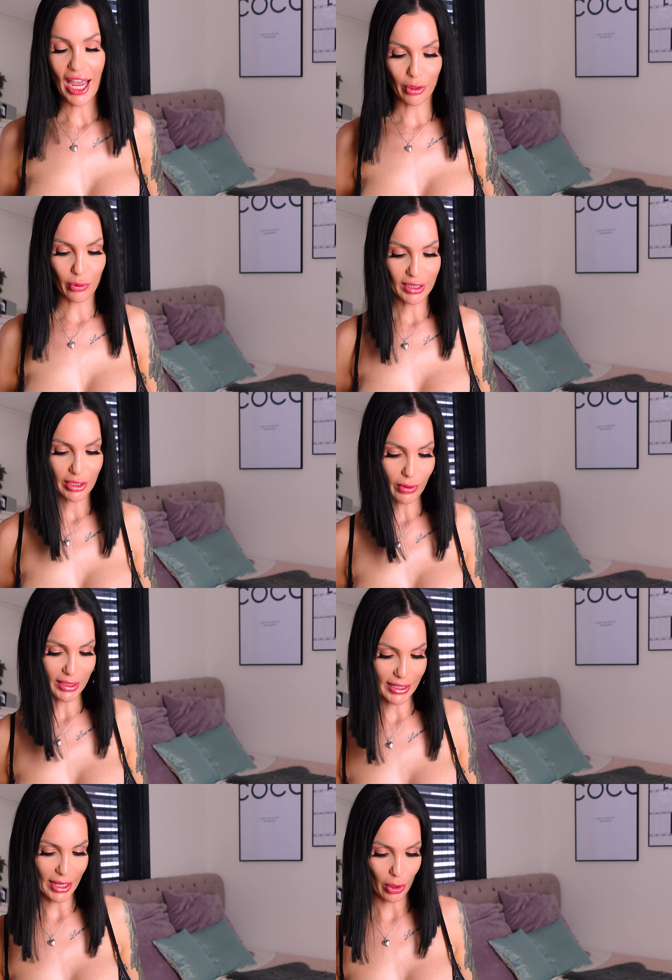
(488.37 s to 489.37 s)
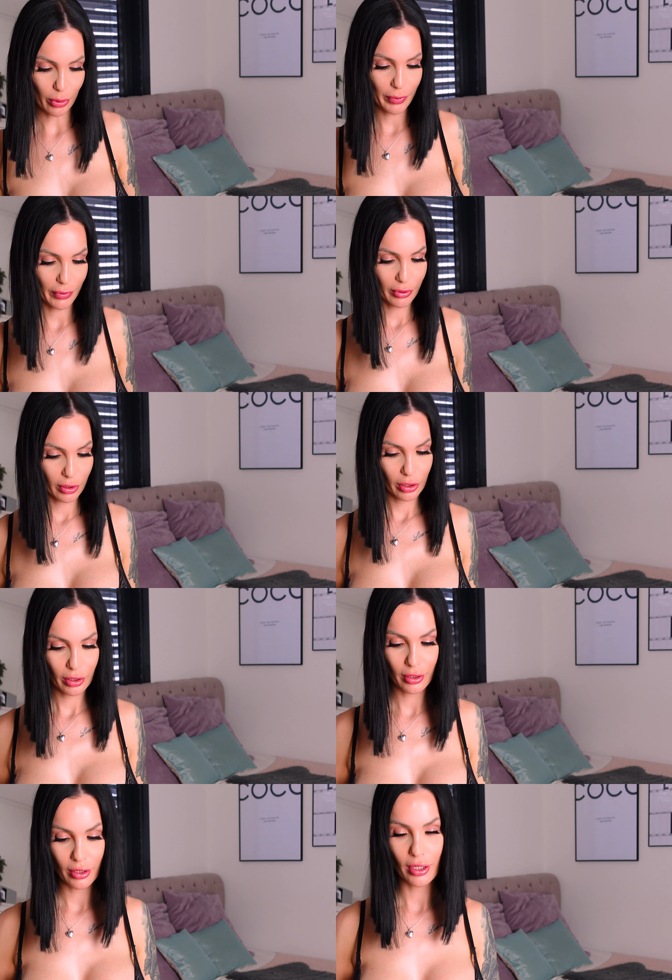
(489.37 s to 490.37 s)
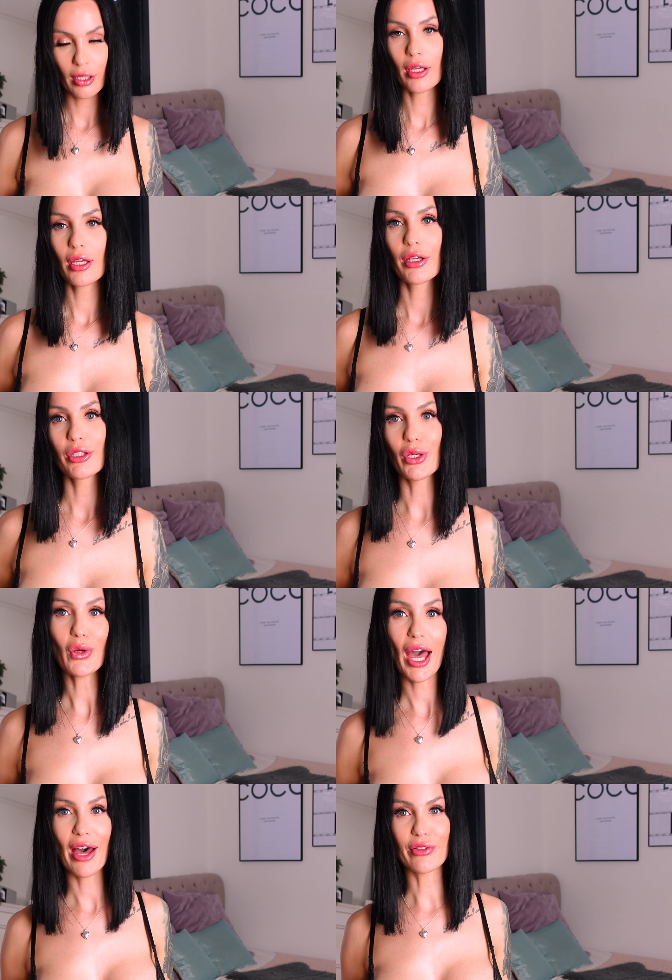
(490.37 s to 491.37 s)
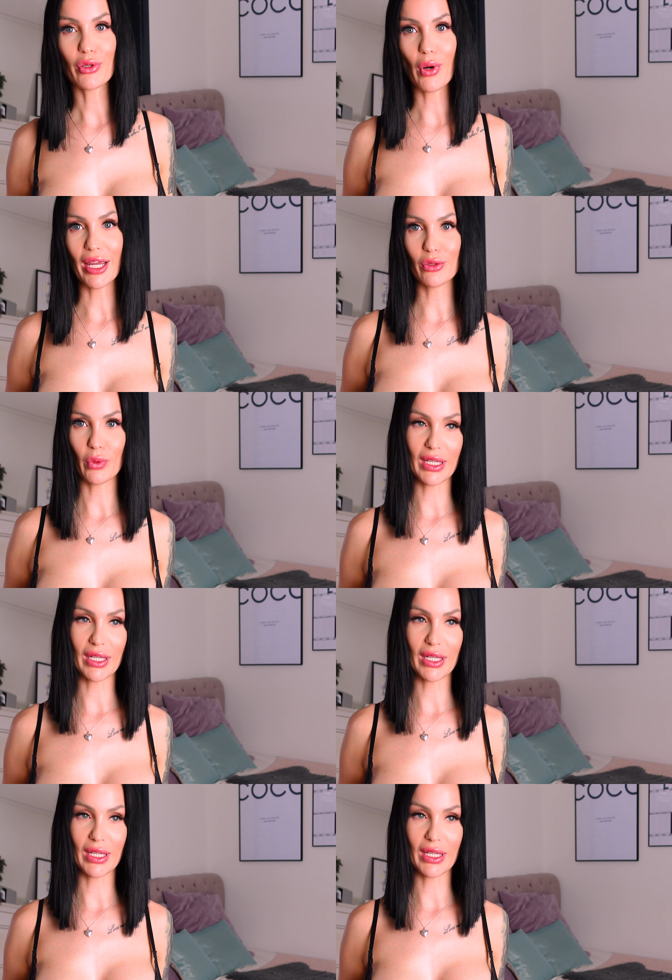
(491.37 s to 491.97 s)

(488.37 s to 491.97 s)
I really, really hope you have a great